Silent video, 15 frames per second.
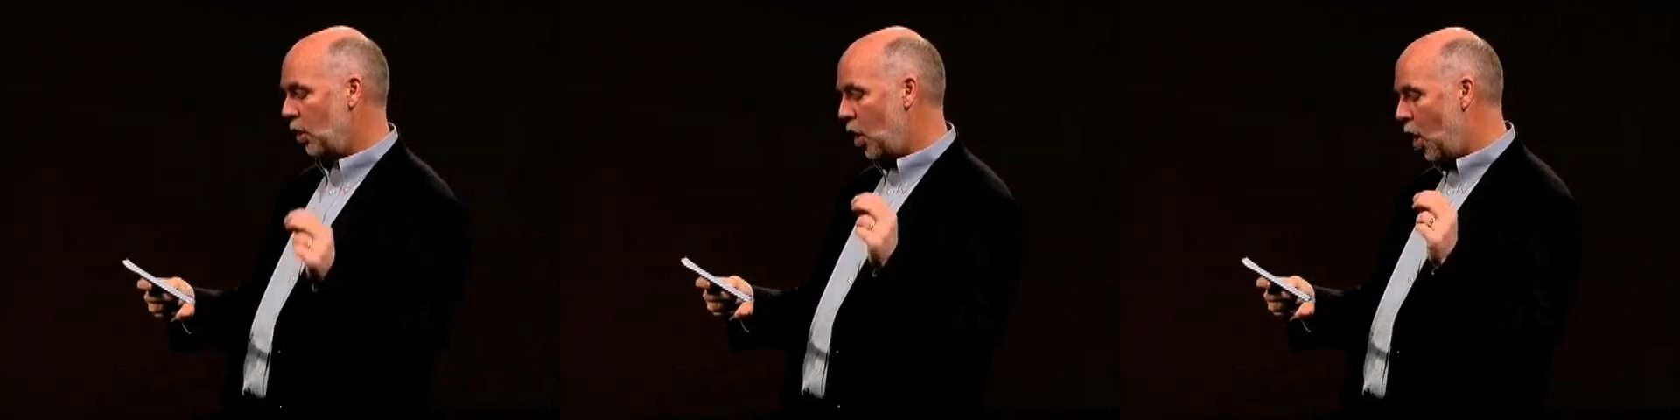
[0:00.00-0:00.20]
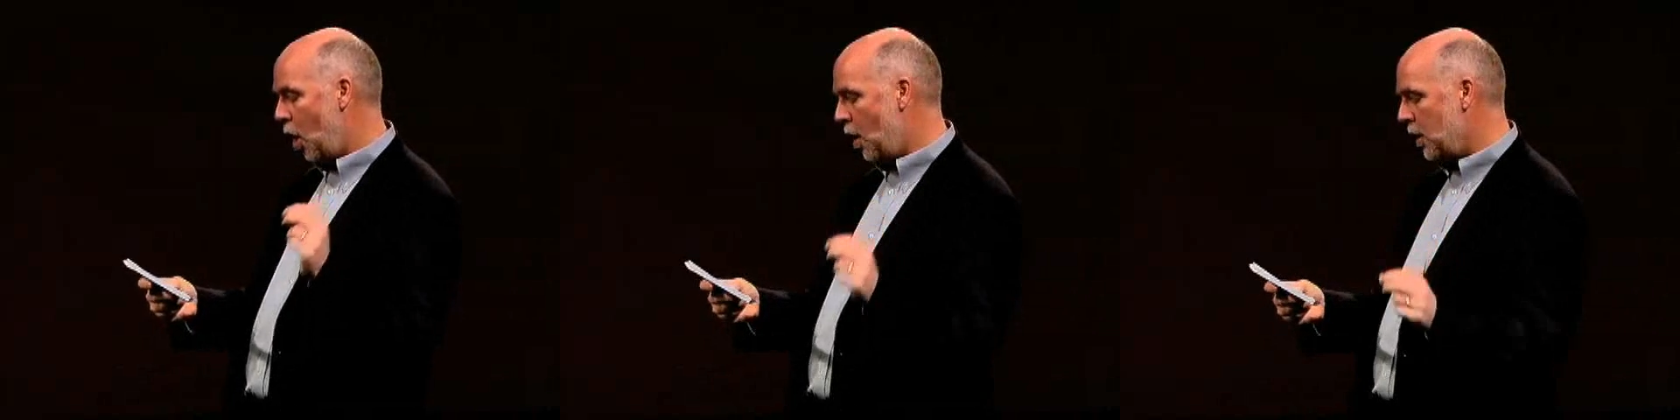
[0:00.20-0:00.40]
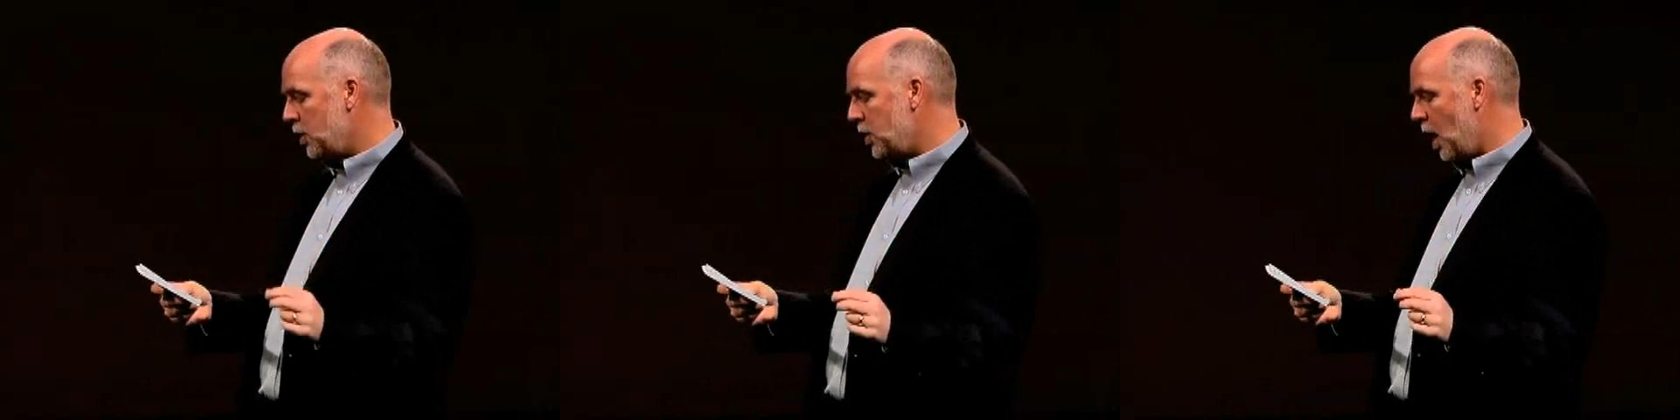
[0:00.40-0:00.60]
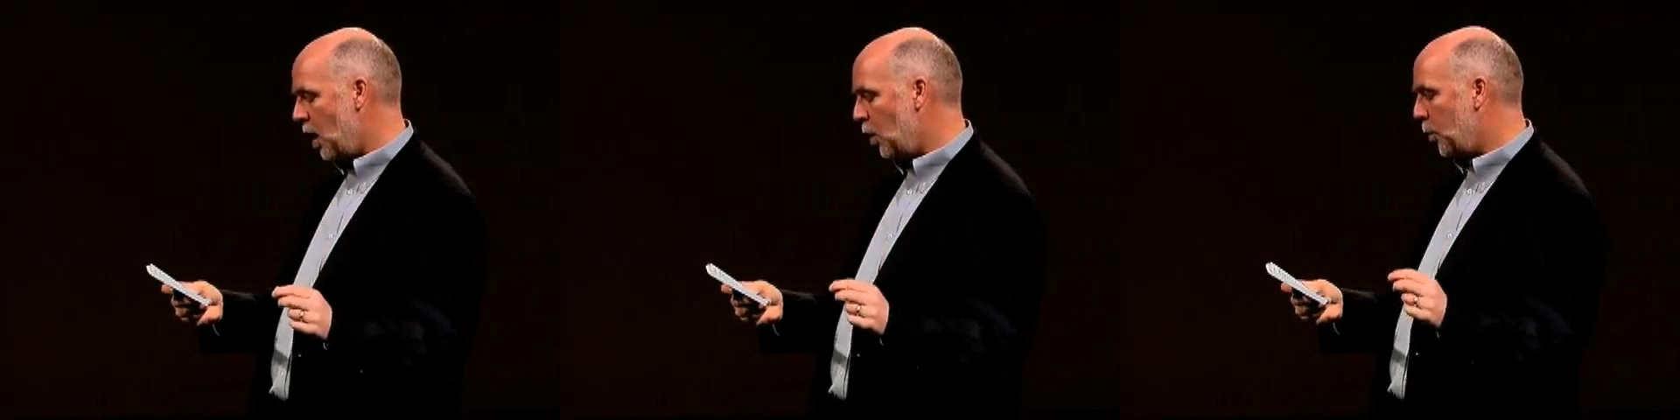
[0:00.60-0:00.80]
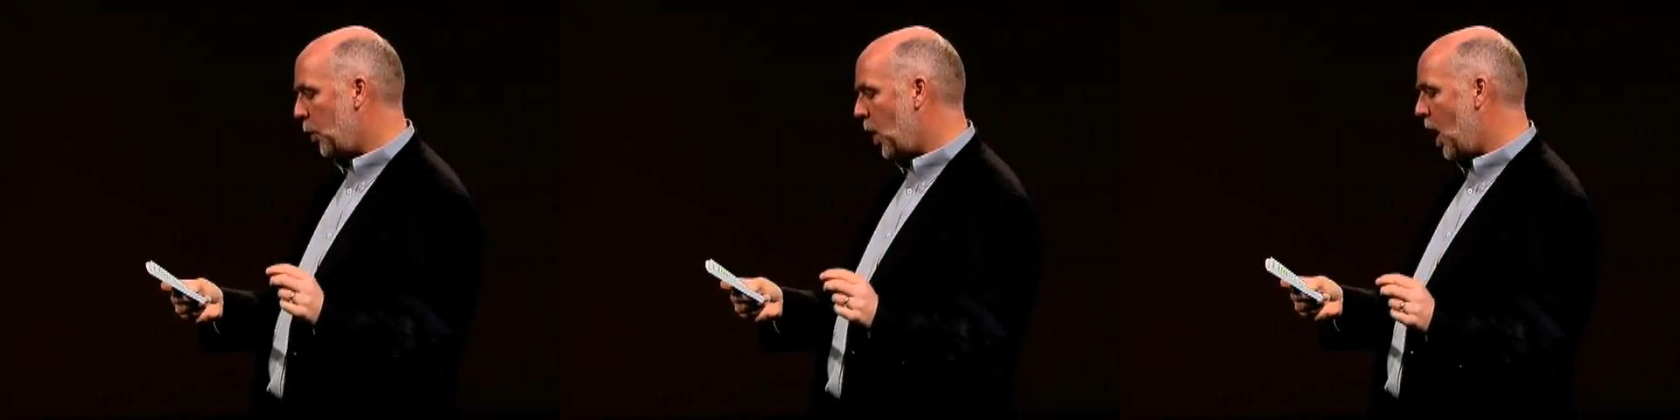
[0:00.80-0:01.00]

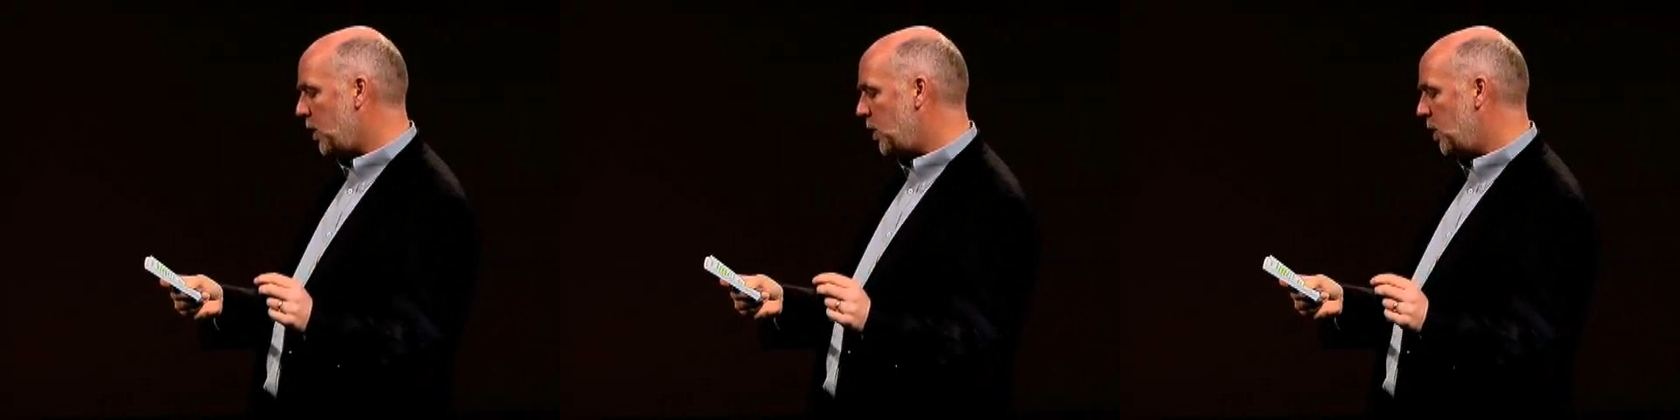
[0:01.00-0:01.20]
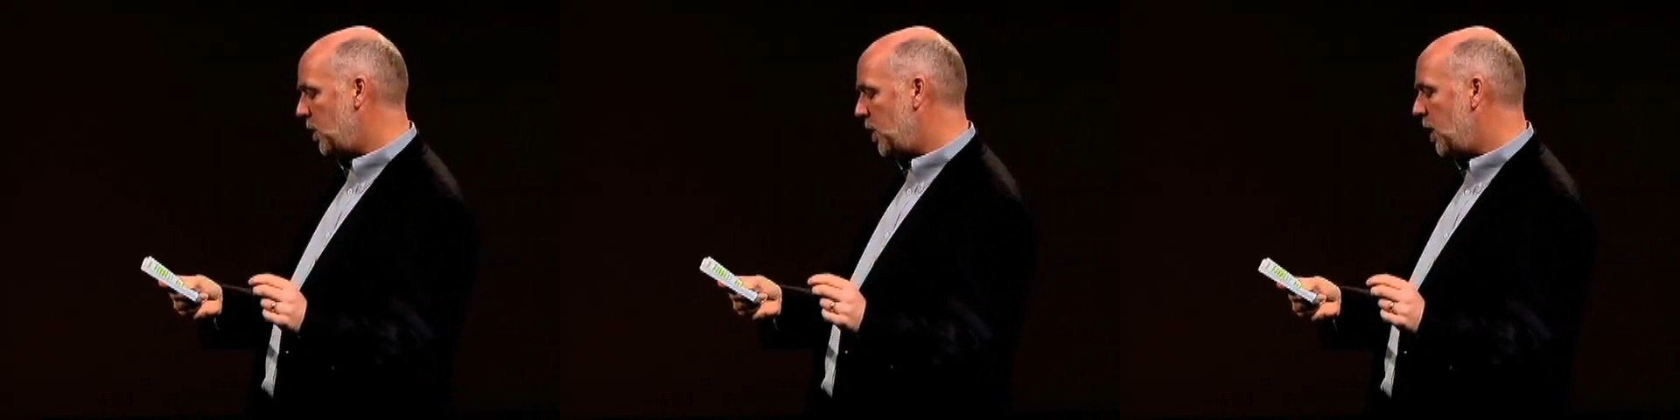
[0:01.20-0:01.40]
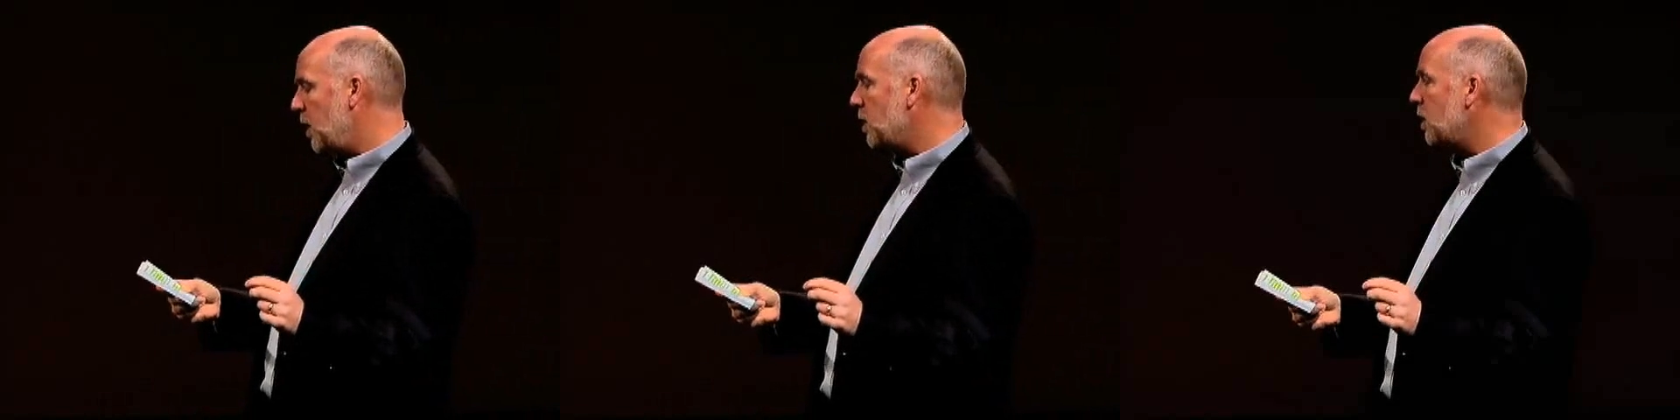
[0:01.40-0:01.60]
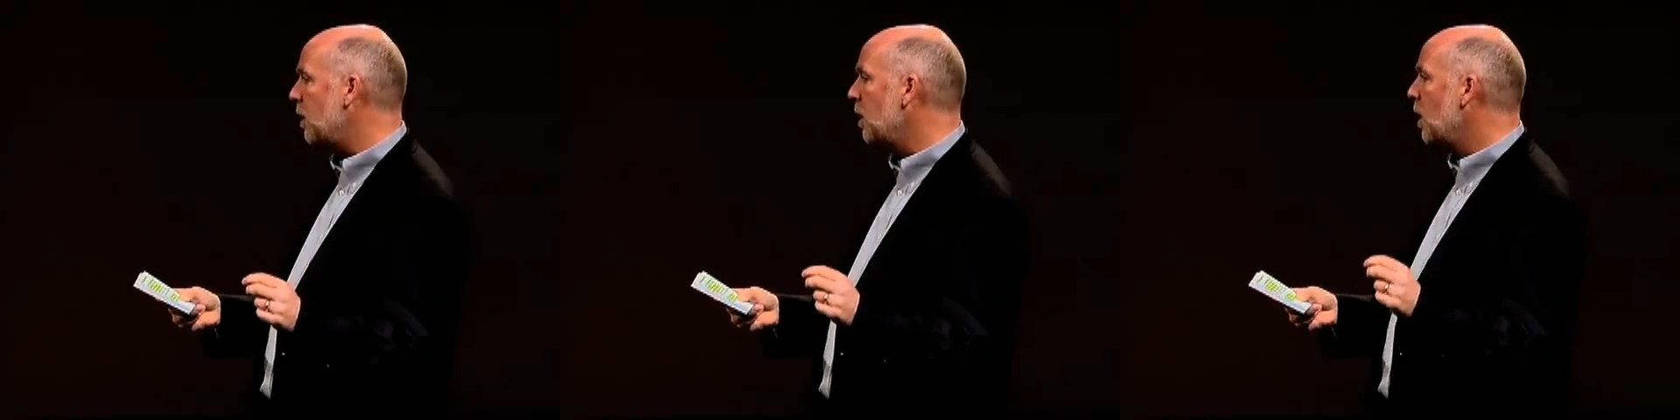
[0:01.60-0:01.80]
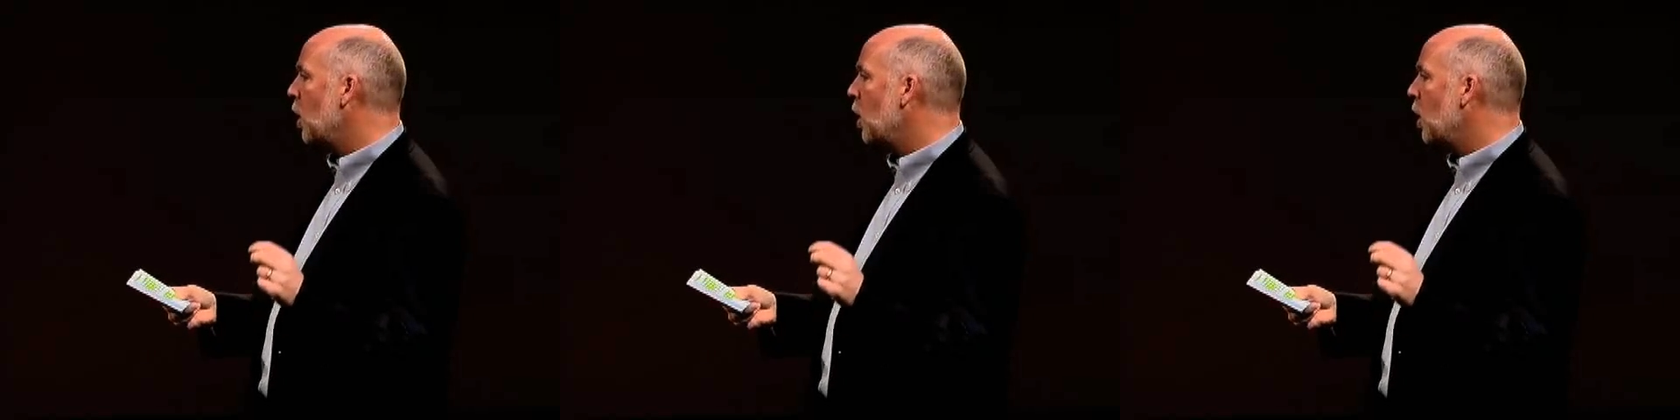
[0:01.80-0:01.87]
horizontal processes